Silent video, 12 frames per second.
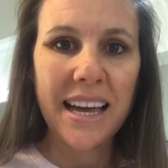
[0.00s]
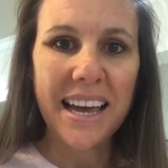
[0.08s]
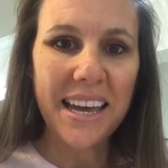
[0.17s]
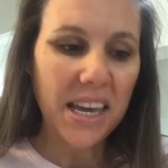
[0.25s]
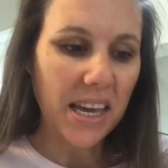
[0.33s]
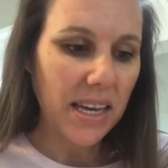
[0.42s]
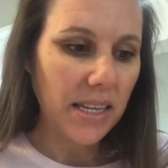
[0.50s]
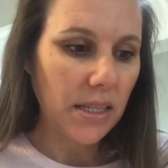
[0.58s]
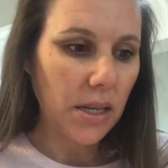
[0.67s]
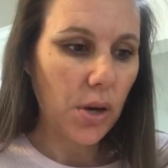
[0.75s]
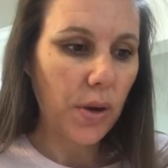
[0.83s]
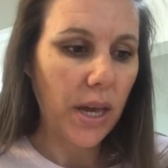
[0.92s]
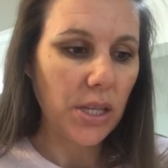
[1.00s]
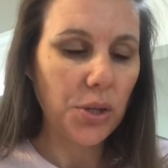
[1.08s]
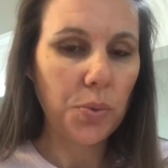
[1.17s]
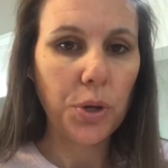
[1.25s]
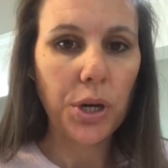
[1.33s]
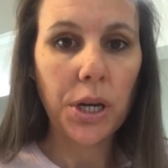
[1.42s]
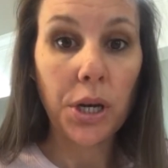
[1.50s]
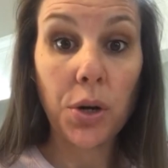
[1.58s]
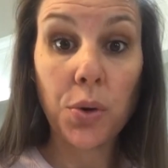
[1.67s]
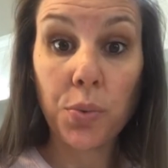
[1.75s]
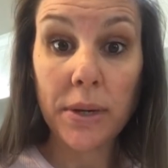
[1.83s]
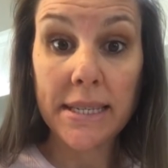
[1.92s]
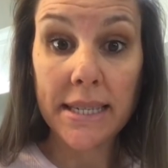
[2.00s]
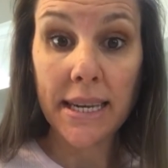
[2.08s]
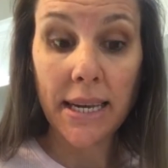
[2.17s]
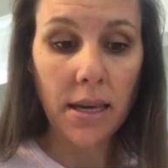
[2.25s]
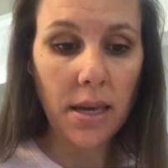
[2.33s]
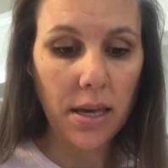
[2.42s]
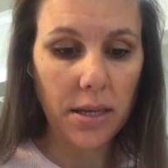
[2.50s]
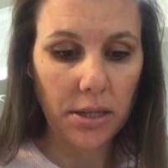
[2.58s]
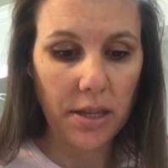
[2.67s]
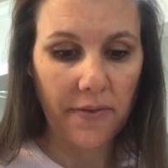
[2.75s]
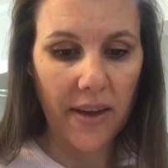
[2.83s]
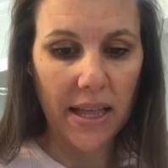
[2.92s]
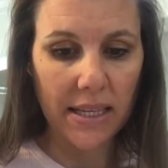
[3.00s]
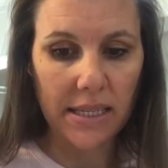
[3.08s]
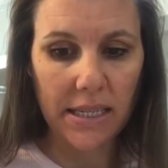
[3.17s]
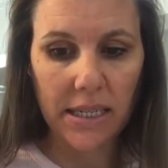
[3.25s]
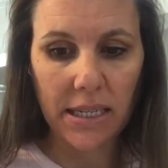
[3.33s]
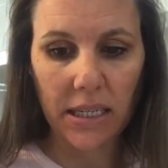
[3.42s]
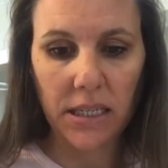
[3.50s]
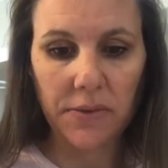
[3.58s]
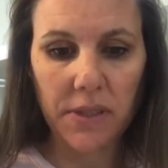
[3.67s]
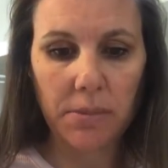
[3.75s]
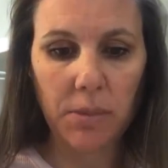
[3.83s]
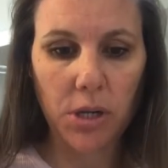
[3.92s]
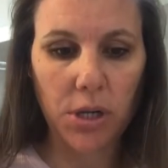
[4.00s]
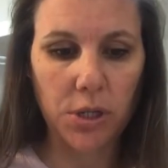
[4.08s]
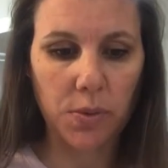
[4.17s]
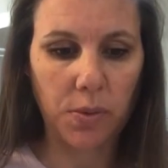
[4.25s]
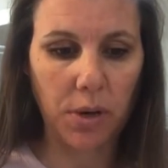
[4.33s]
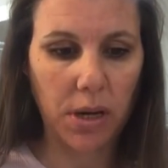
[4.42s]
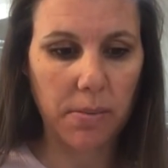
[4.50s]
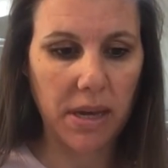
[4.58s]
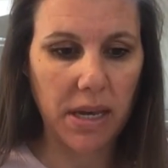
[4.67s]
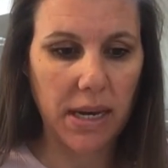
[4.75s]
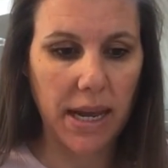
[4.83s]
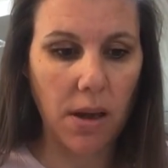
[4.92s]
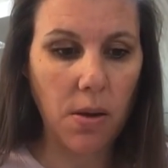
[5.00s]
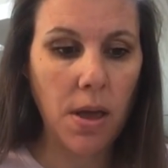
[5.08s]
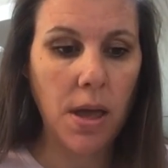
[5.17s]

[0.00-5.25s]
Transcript: Hi guys. Okay, so we're going to go to reasoning. So the fallacy detective seminar is what we're going to be in now.